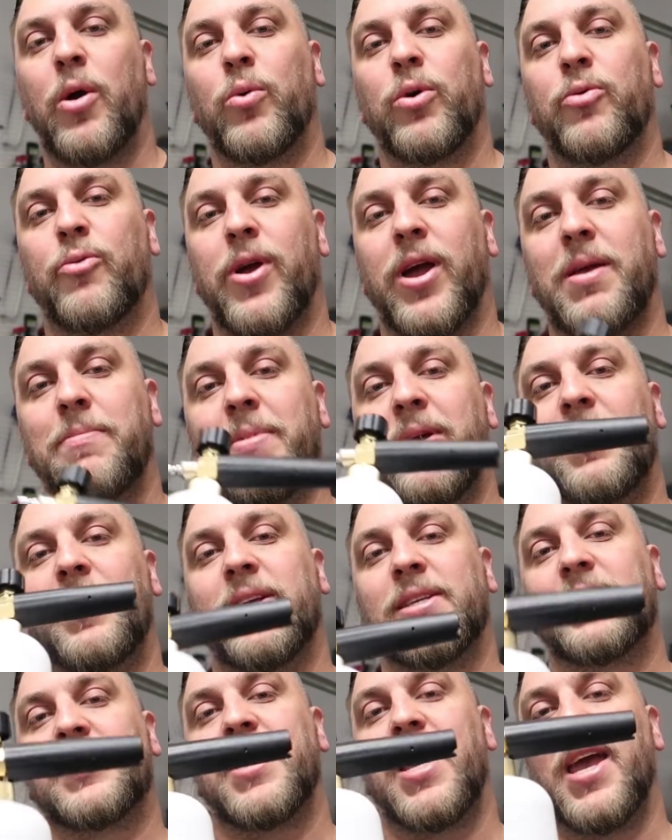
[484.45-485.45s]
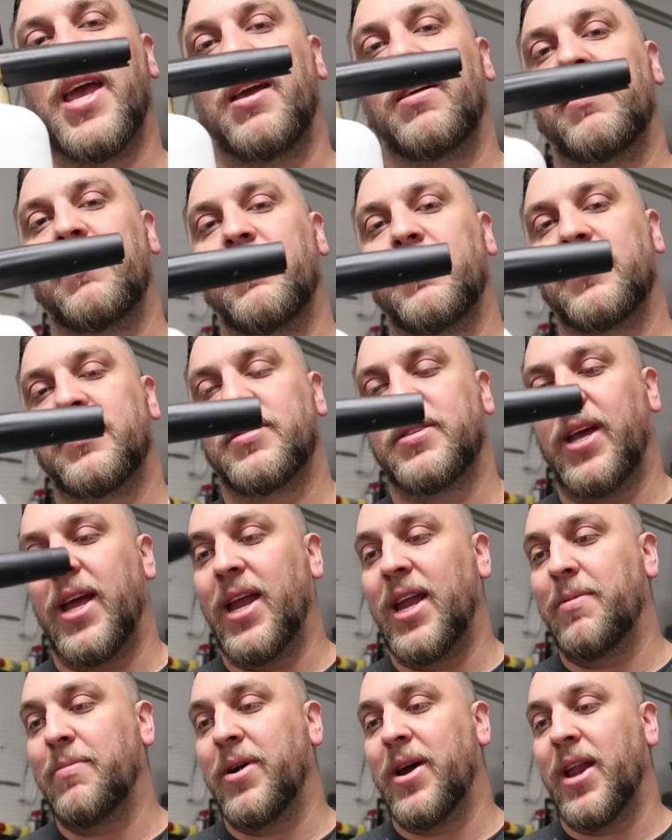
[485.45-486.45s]
would recommend this thing to
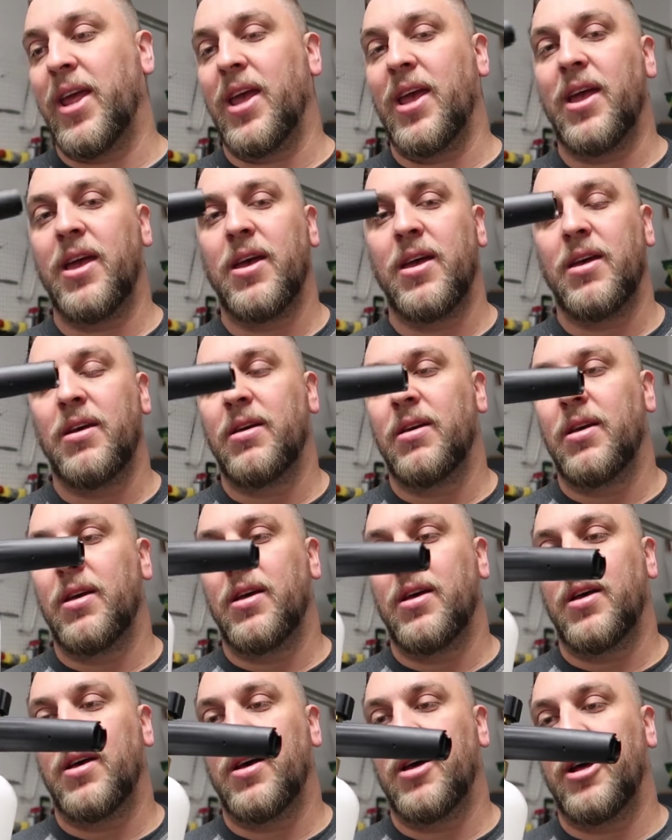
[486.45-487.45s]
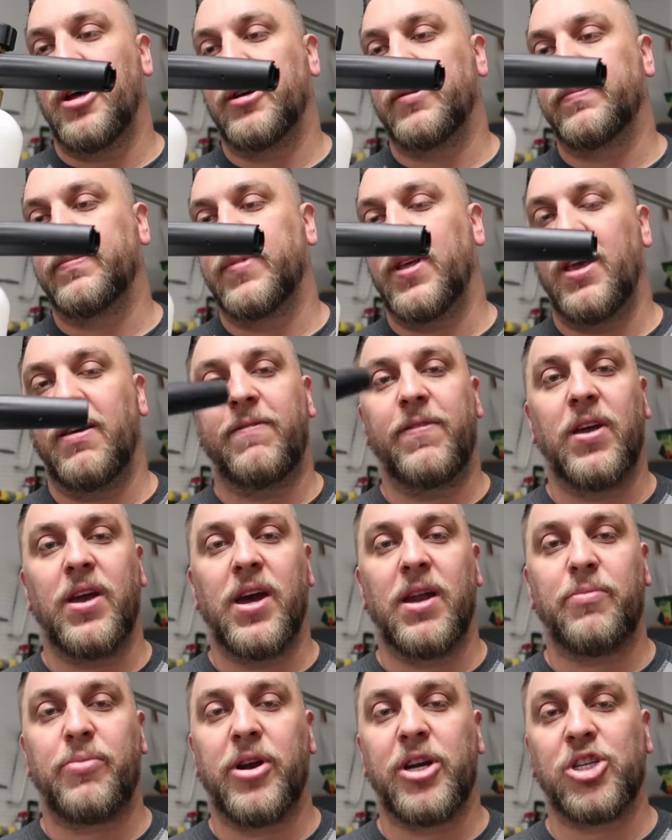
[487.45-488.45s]
anybody if you
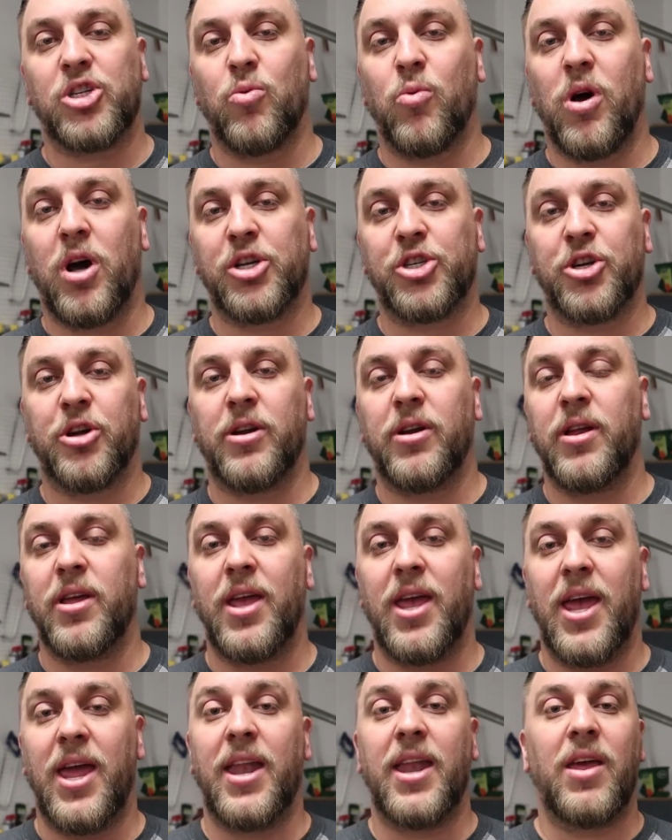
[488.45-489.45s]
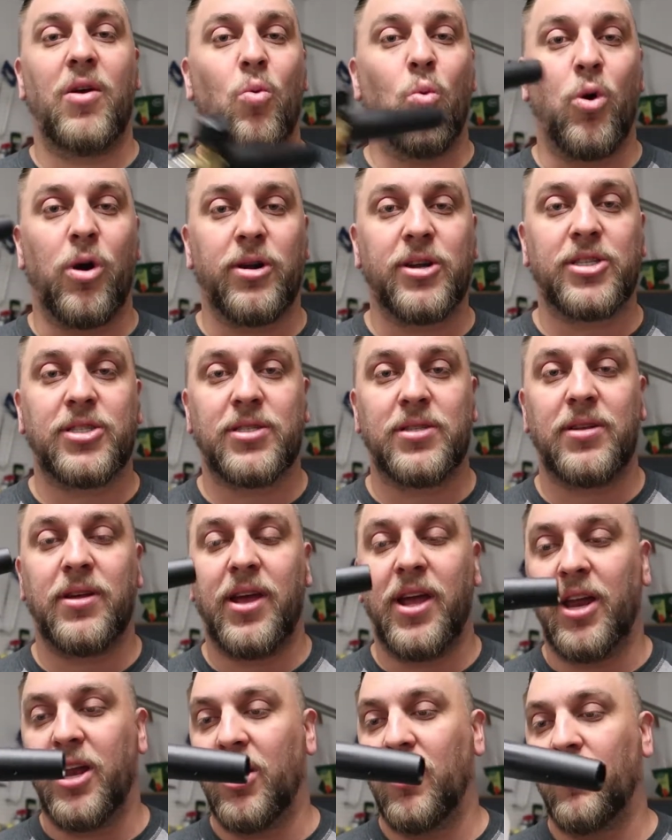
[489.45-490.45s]
got a pressure washer, and it works,
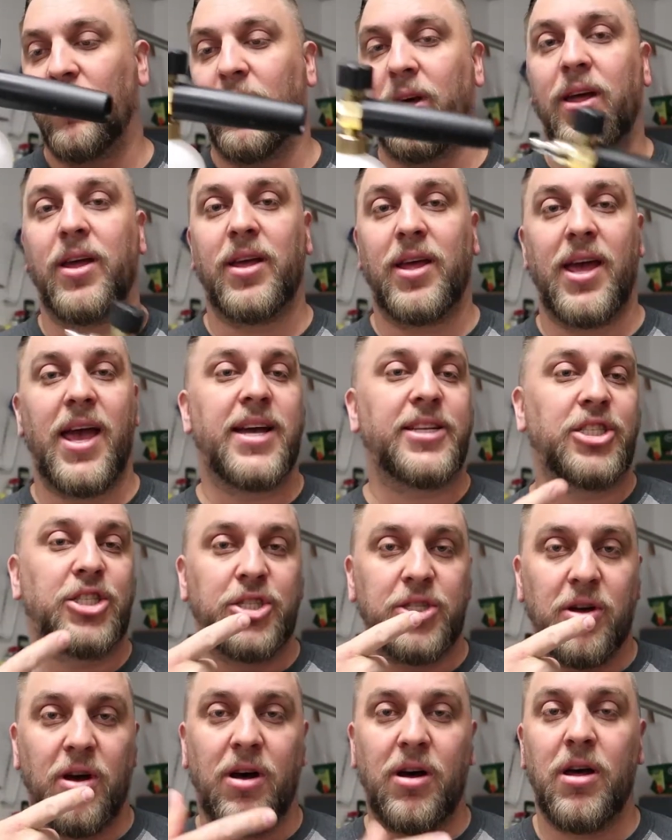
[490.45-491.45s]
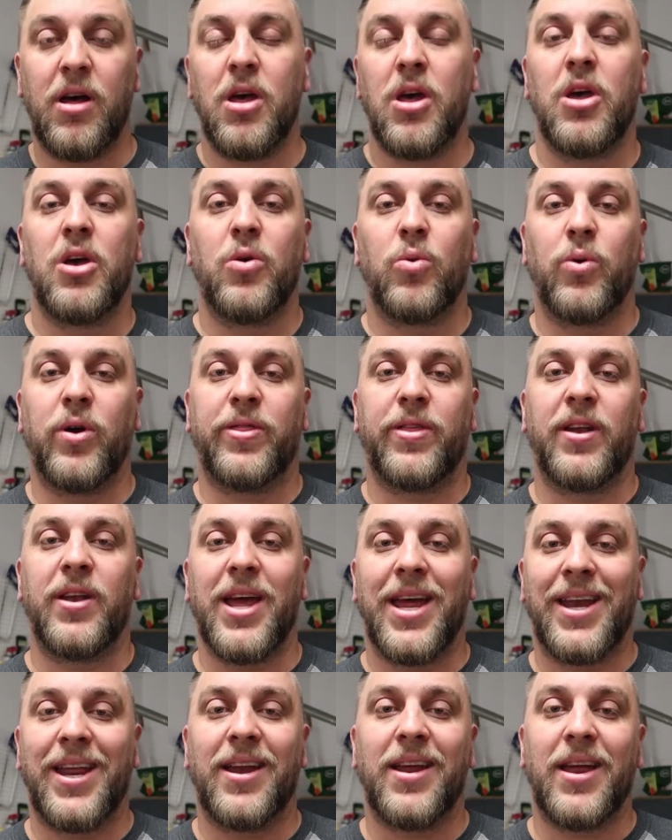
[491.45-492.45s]
you know, as you saw, with a
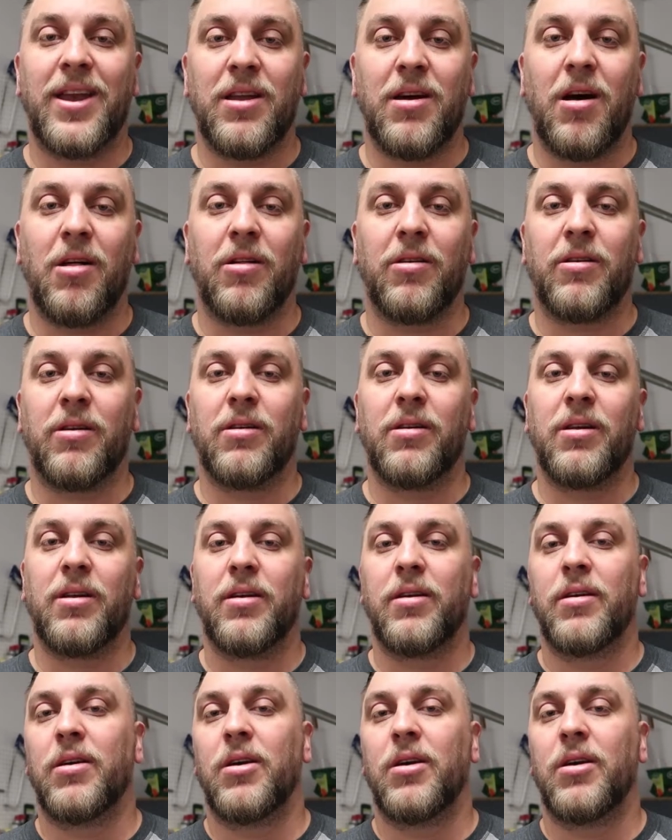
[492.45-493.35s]
$99